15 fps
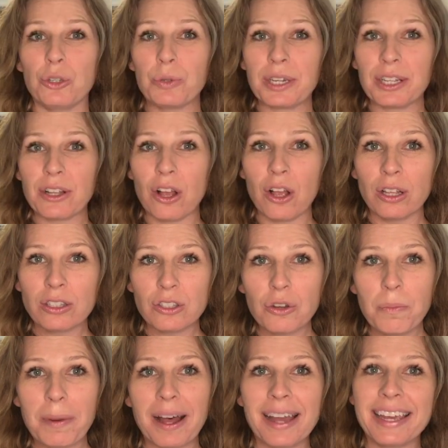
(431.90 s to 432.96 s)
You can
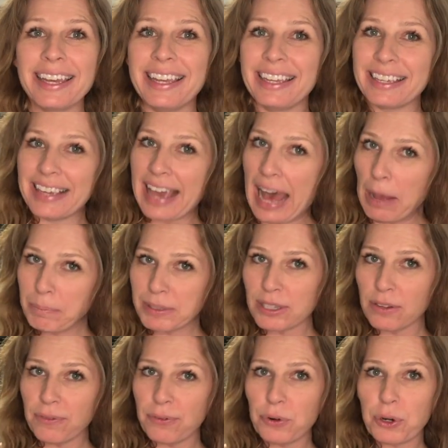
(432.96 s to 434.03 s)
also buy it in
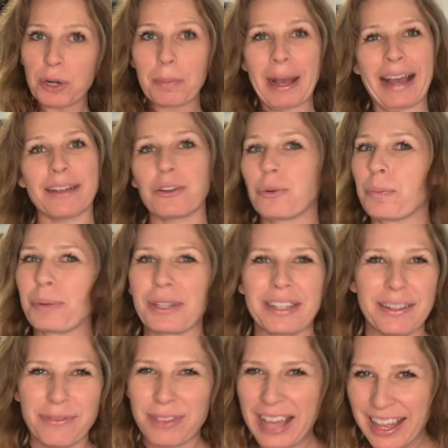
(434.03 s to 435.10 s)
capsule form. I don't
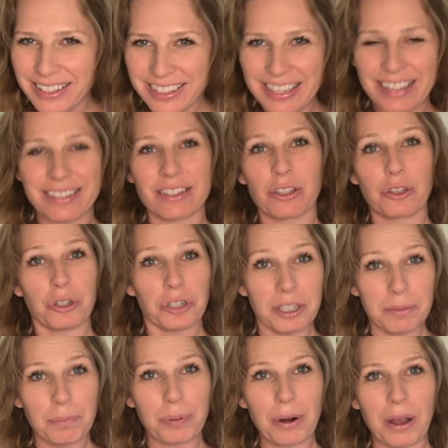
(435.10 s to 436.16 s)
believe that's as
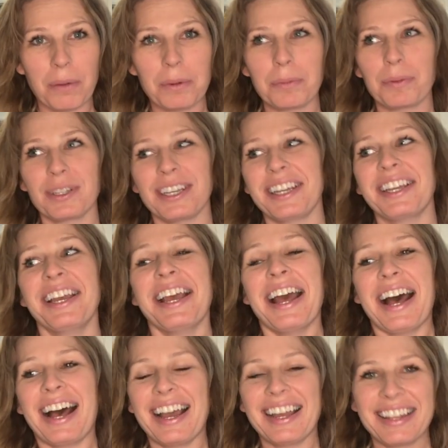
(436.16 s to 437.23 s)
good probably.
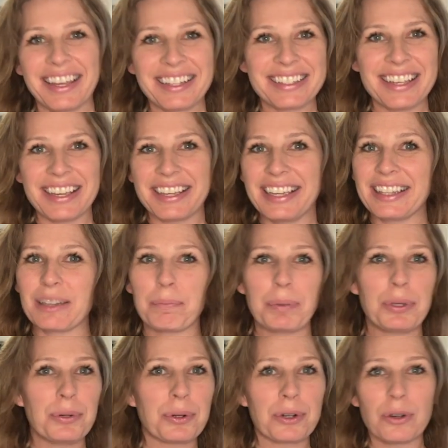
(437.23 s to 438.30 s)
I like taking the
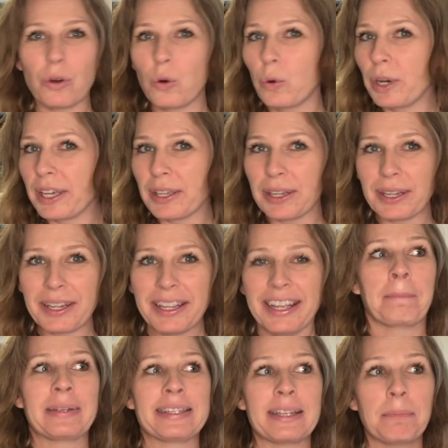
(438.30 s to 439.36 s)
pure oil.
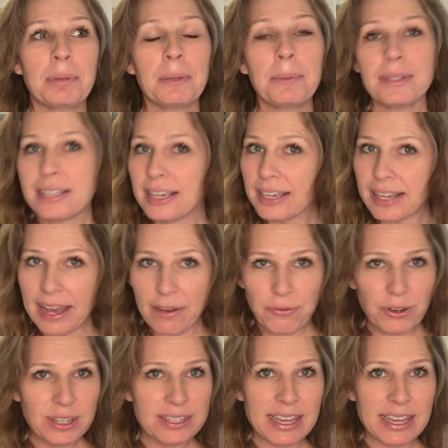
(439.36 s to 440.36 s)
Some people take it every